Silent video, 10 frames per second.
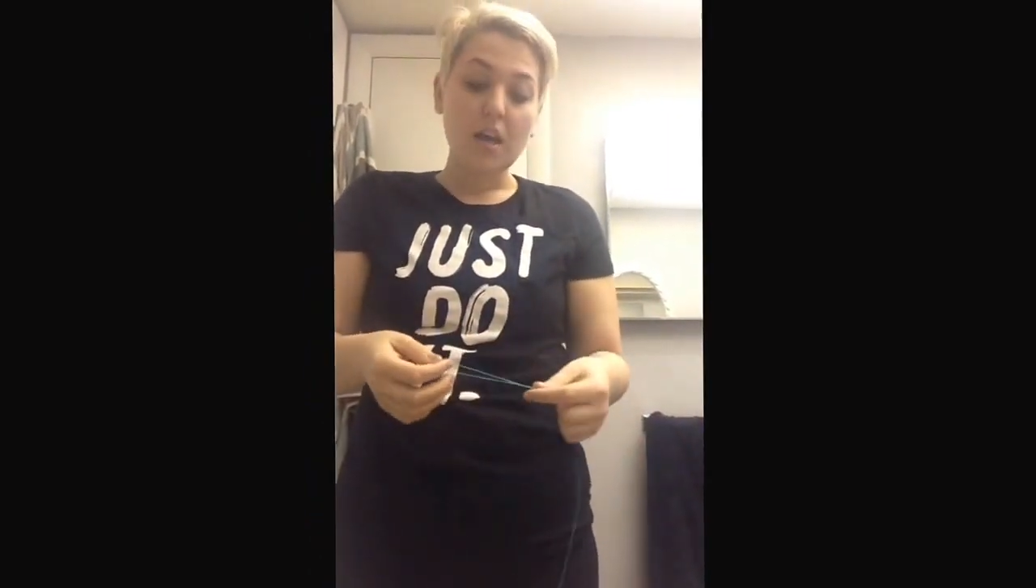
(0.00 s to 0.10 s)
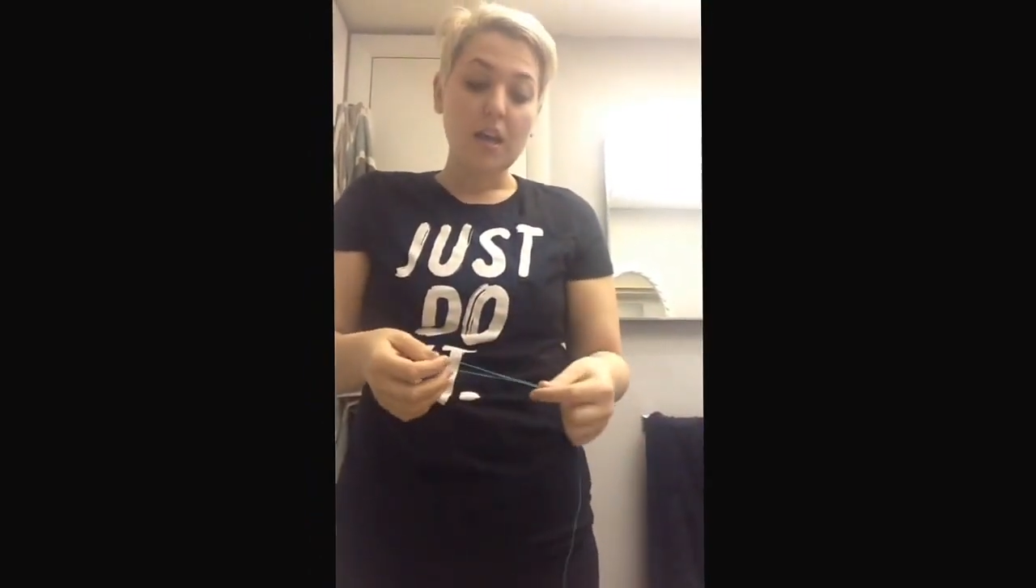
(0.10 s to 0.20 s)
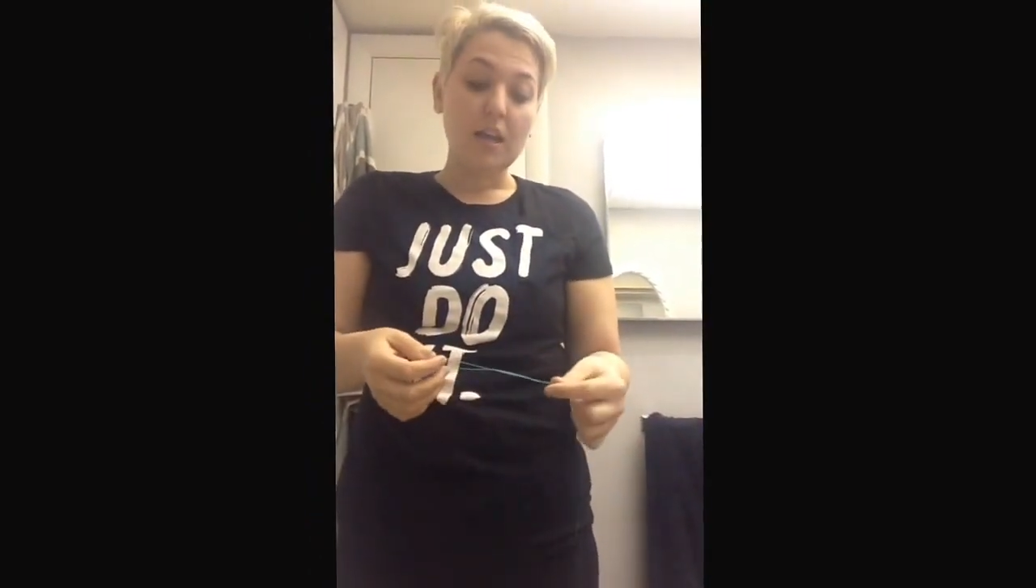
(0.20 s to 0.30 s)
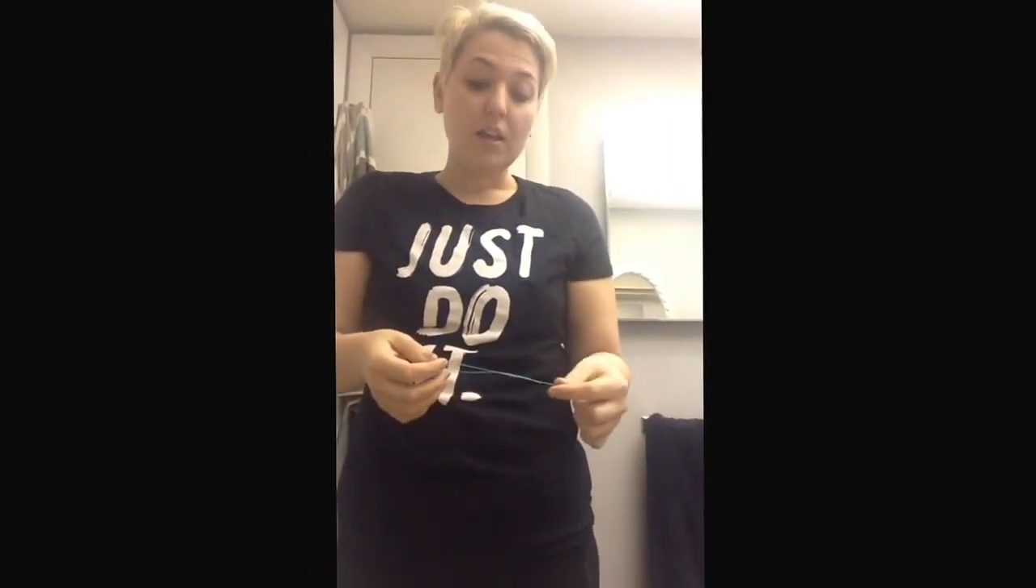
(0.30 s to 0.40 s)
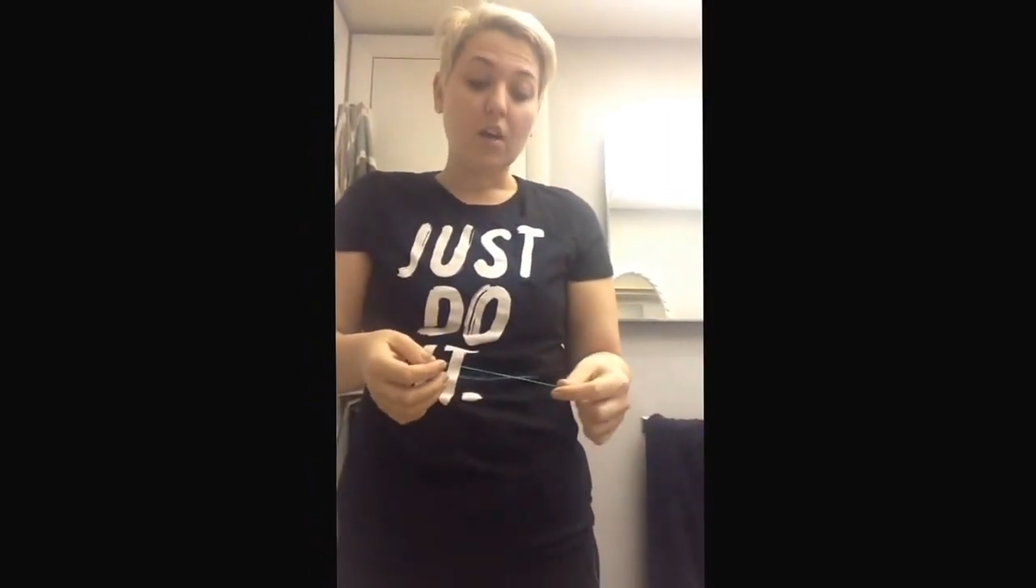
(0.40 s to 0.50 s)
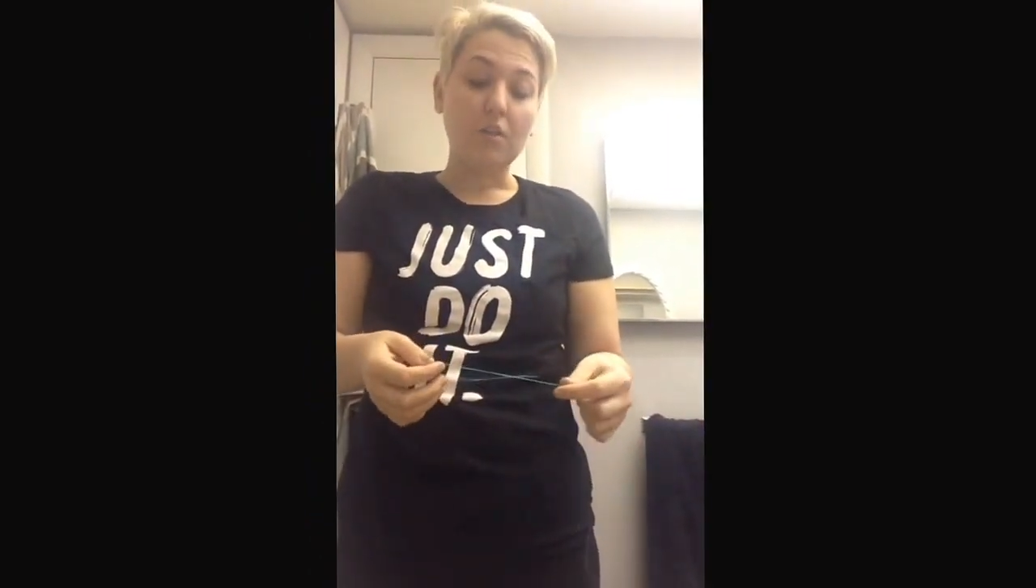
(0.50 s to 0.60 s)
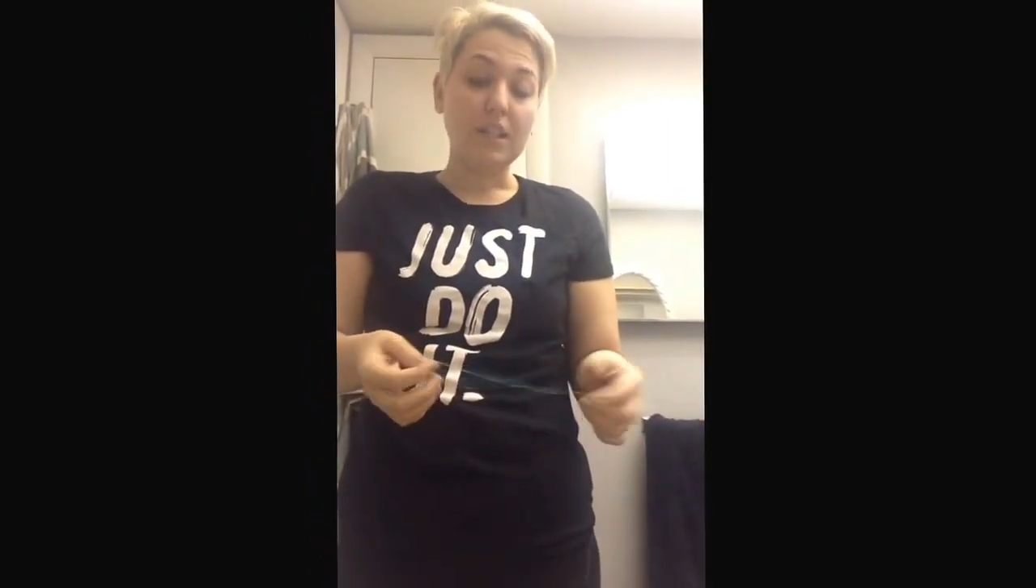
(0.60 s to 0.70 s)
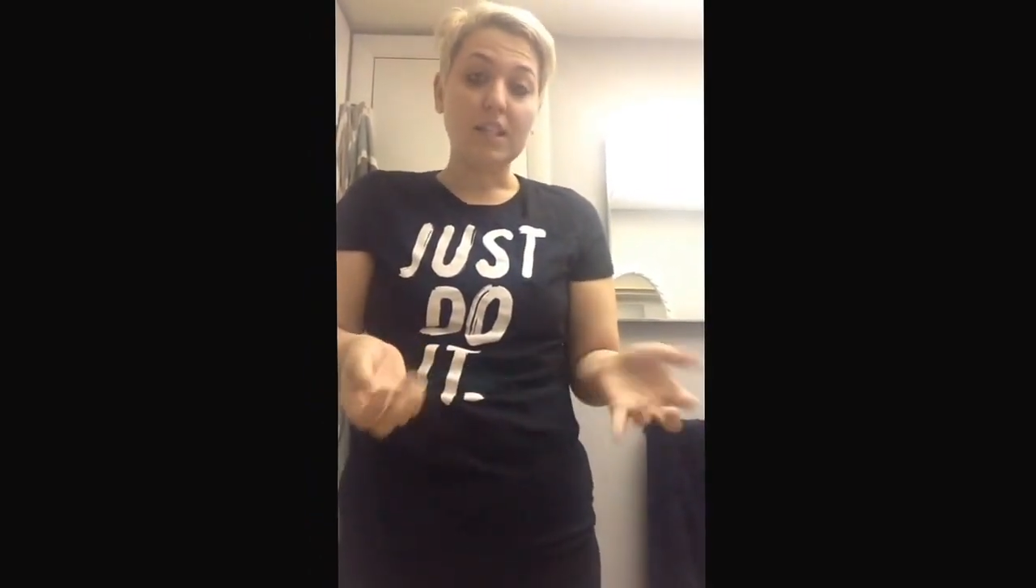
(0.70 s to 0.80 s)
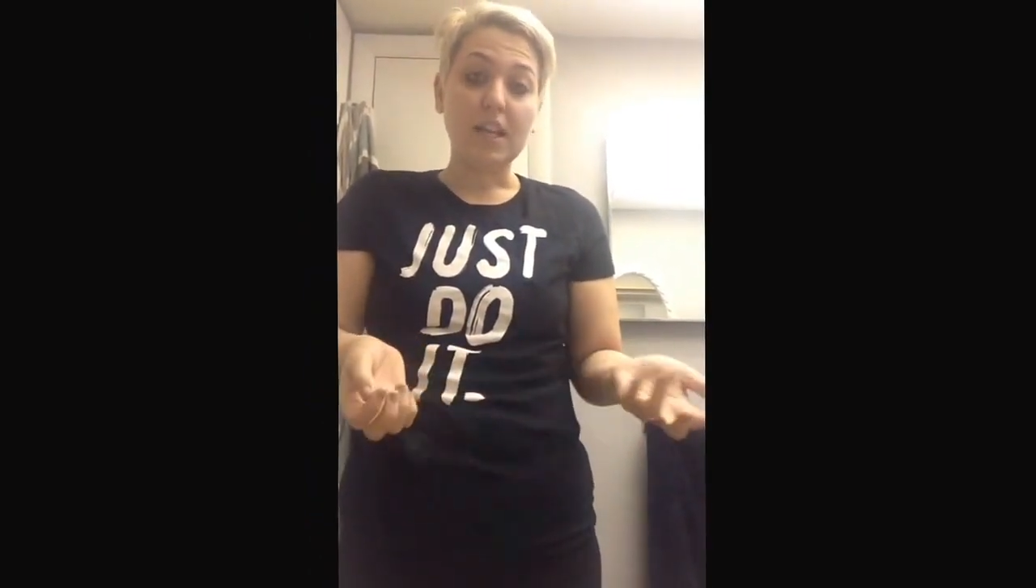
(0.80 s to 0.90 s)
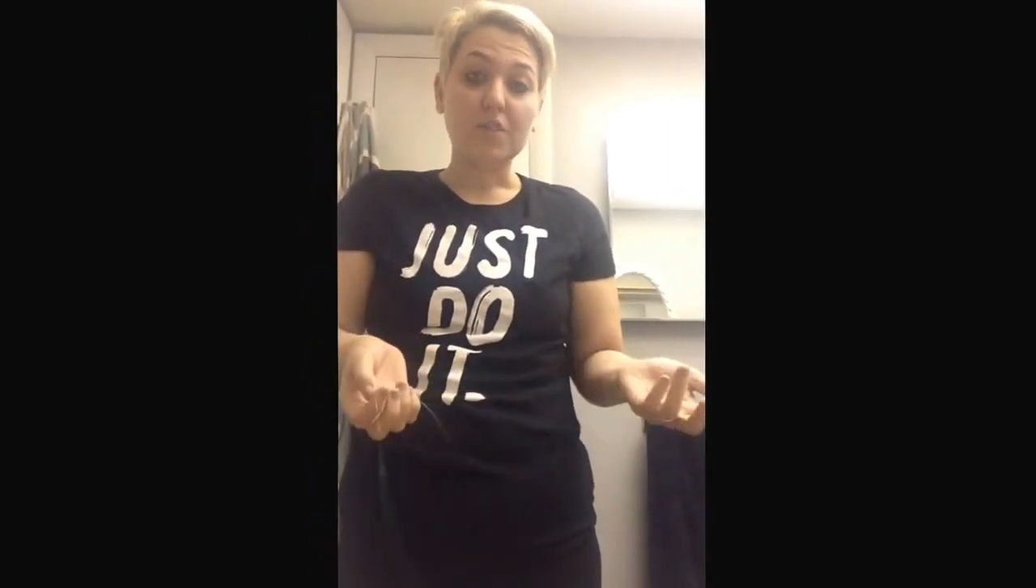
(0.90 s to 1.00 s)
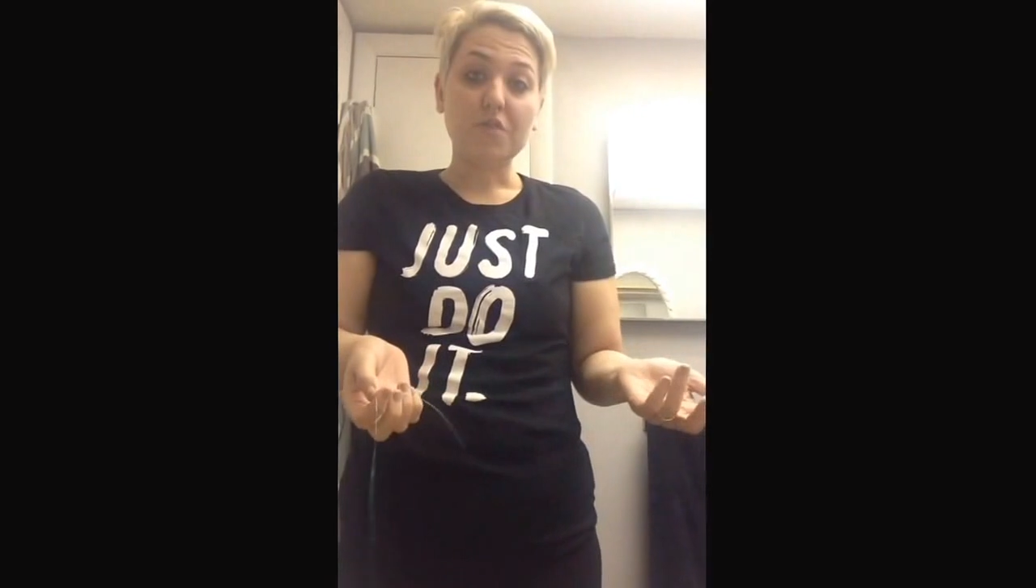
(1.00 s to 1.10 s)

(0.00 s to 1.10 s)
And not only did I get in